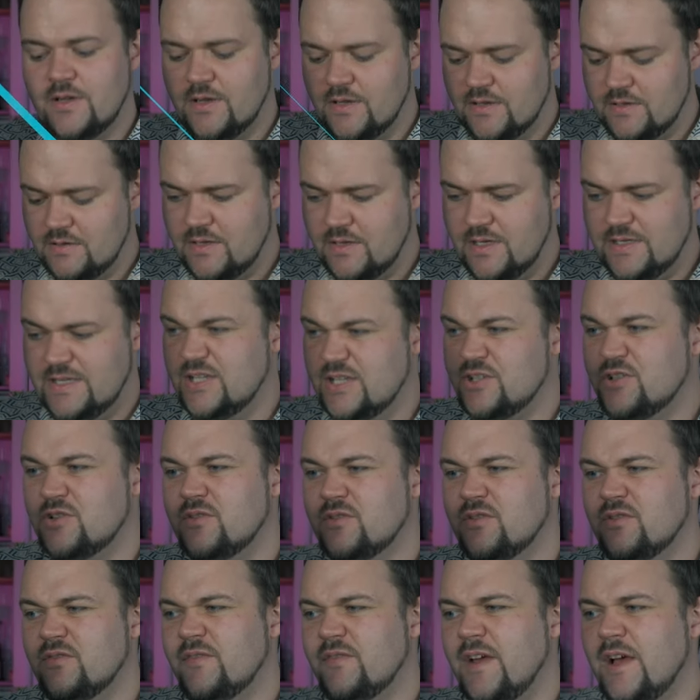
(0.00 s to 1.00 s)
got
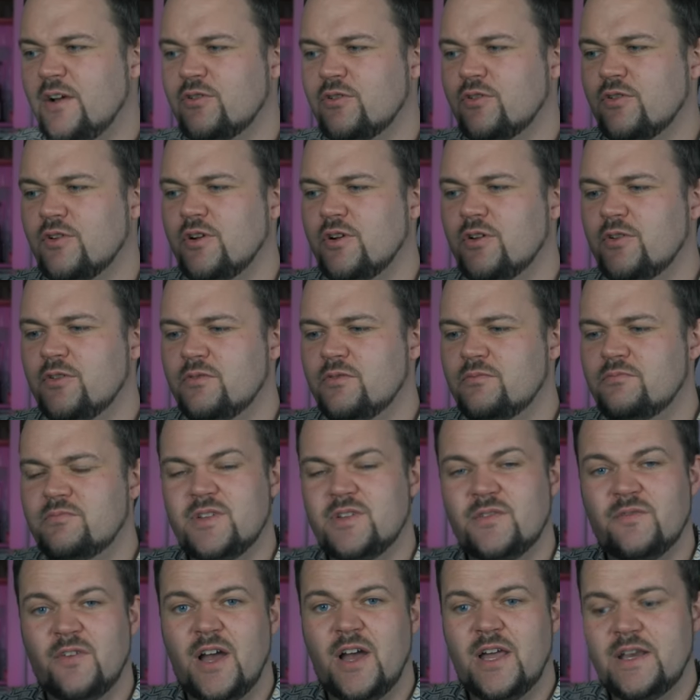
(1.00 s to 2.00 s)
additional Velcro
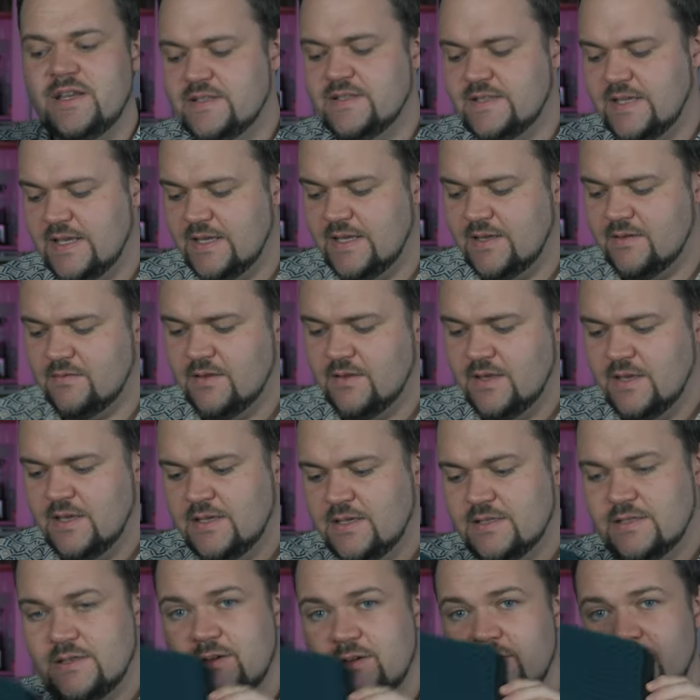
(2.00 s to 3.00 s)
dividers here.
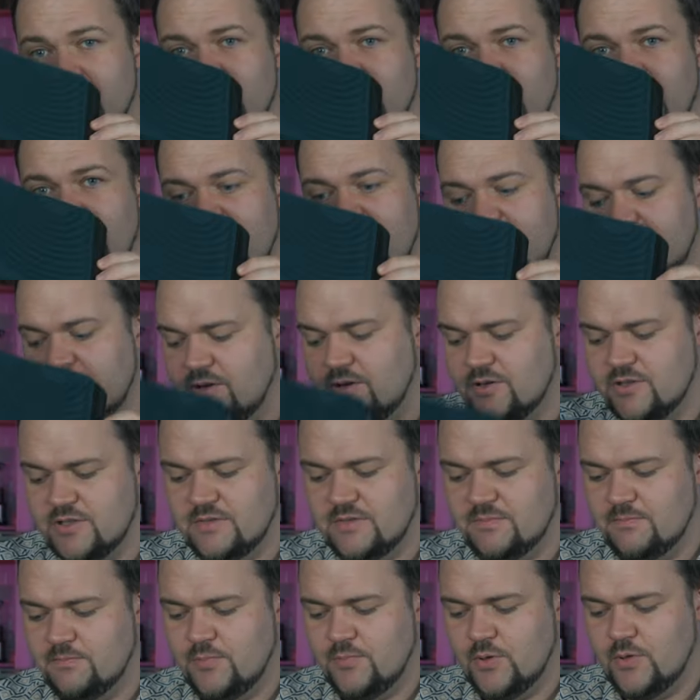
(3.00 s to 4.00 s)
So again, you can
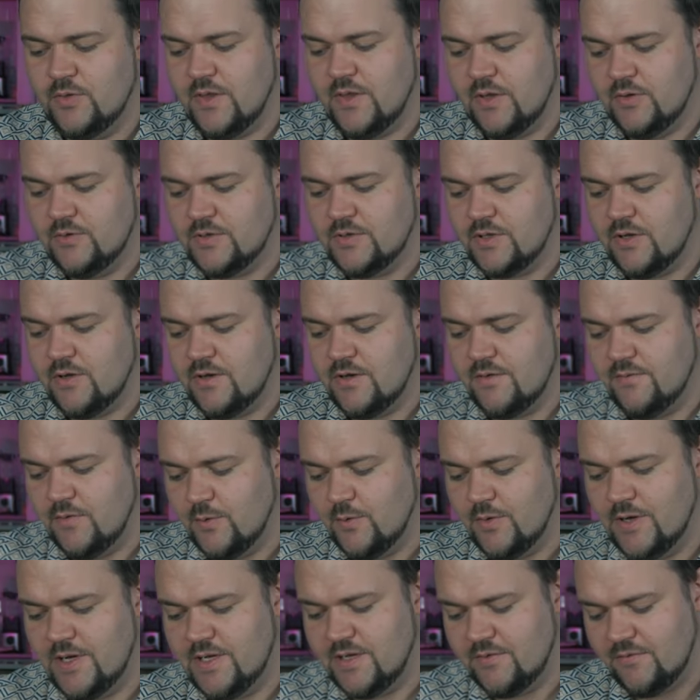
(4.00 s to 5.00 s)
just put those on if you
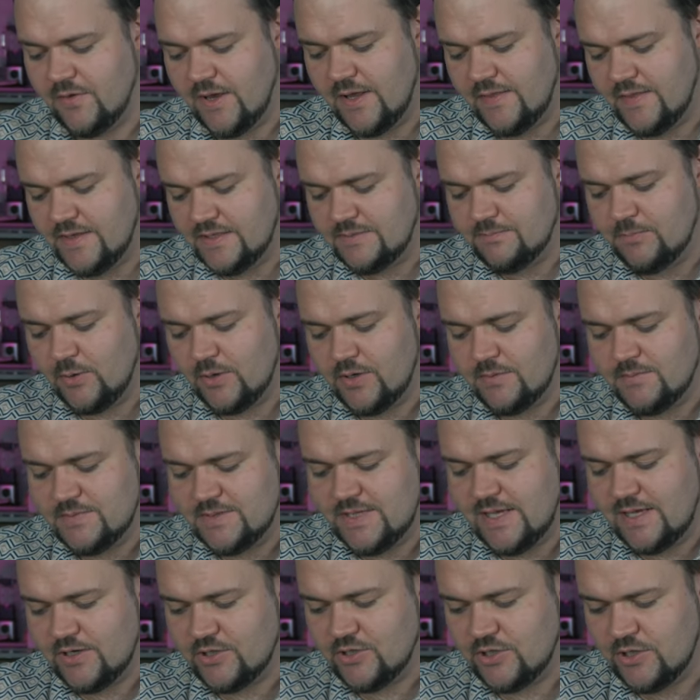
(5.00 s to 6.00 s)
want to divide this bottom
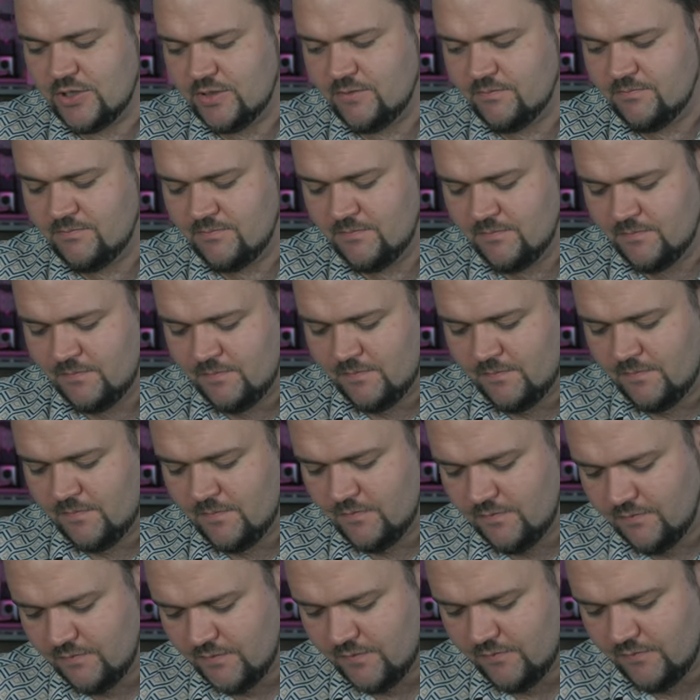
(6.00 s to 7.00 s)
section.
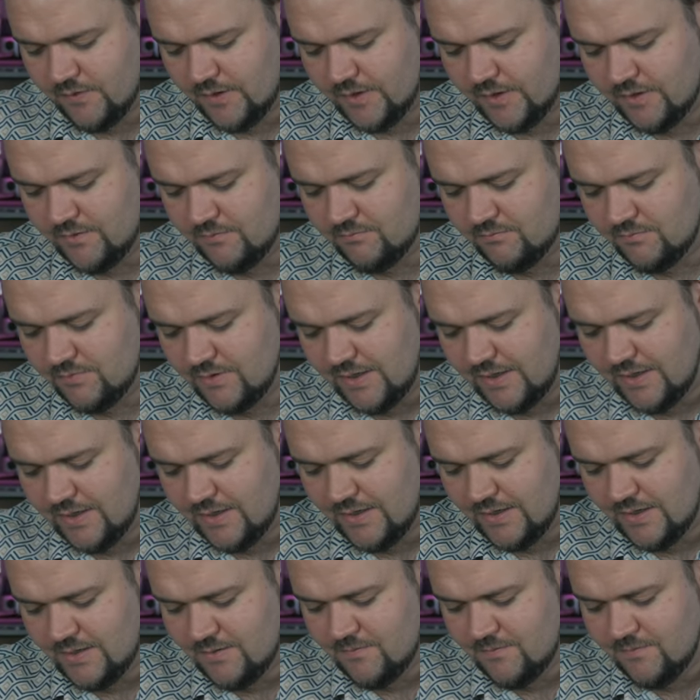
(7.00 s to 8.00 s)
If I can get
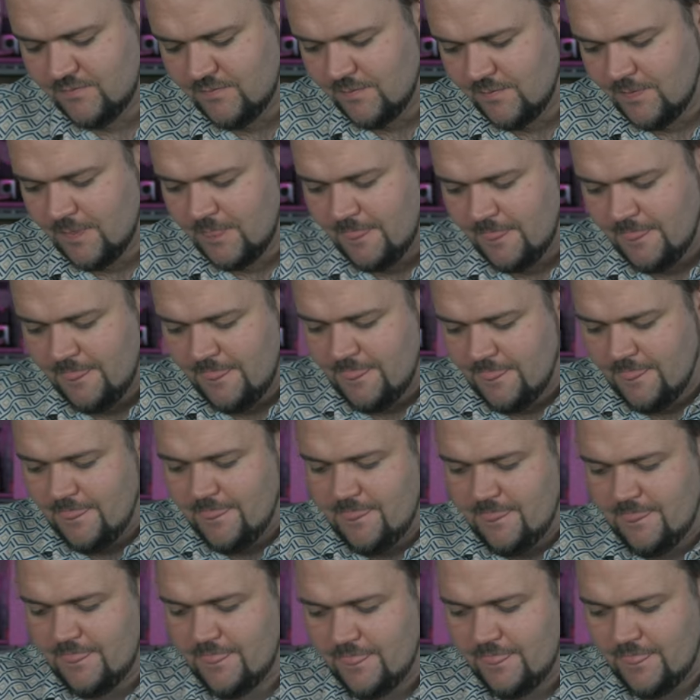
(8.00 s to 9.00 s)
it in,
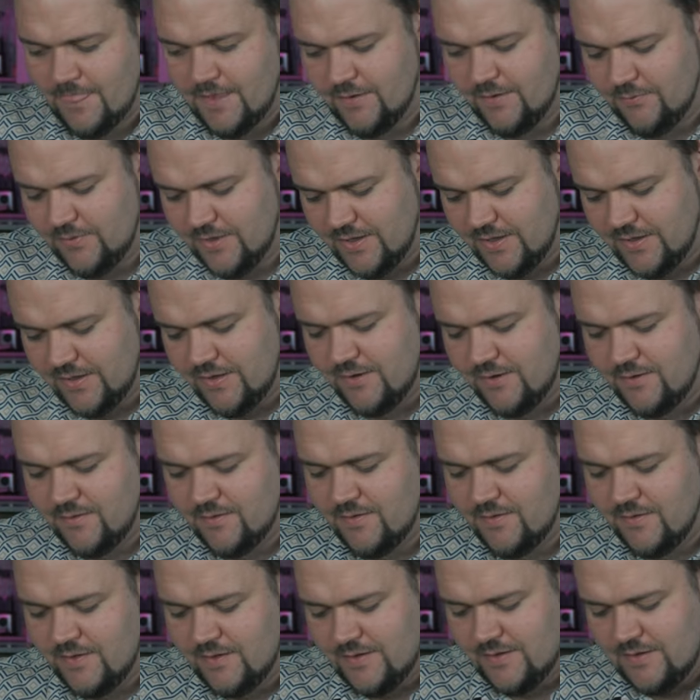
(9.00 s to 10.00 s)
there we go.
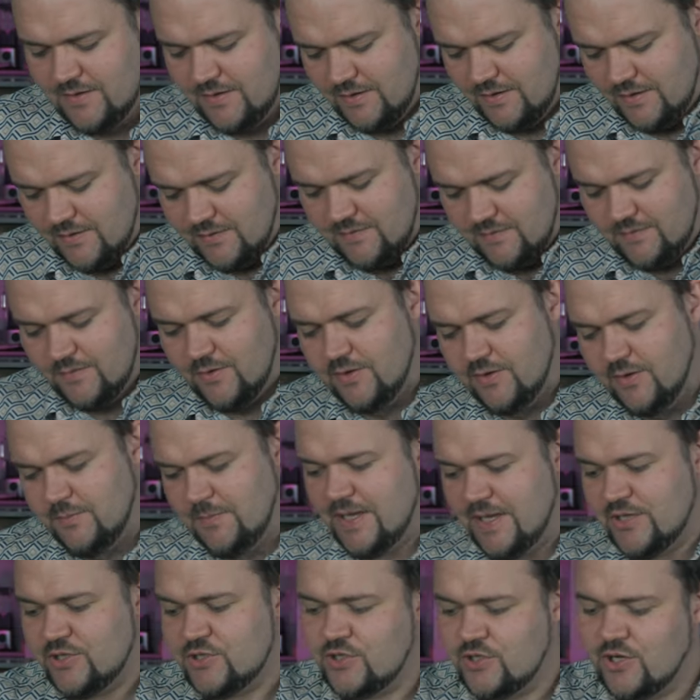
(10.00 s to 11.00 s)
Not the
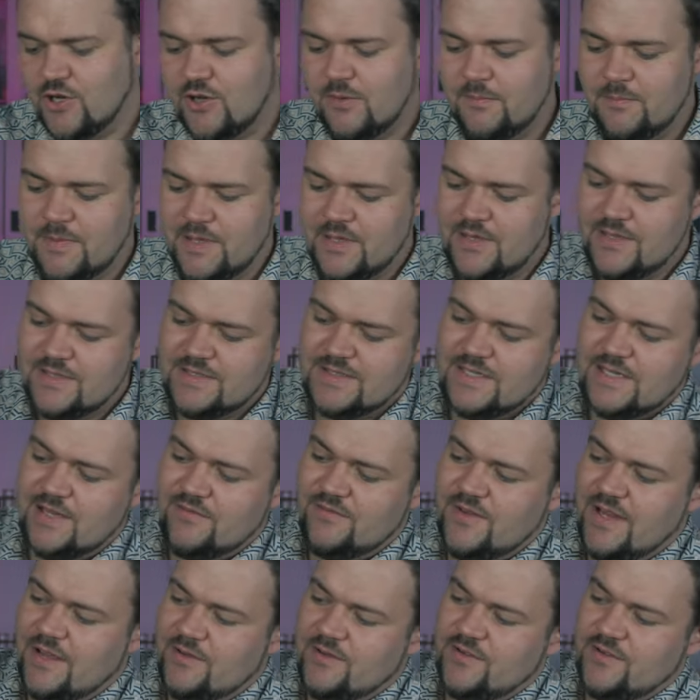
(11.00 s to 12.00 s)
best job, but you can see I've now